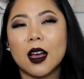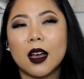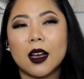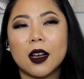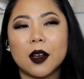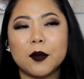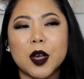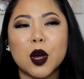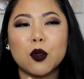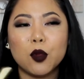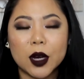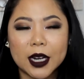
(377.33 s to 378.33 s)
Um,
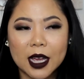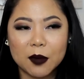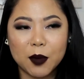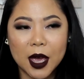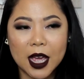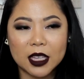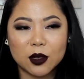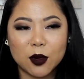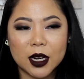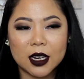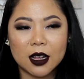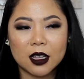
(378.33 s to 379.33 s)
would I pay
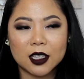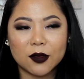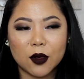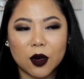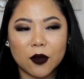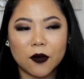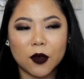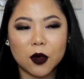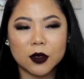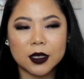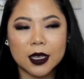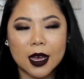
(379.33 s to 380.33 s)
twenty dollars for a
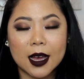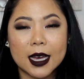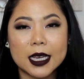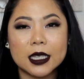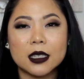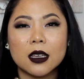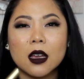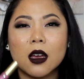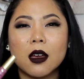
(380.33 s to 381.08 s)
full size?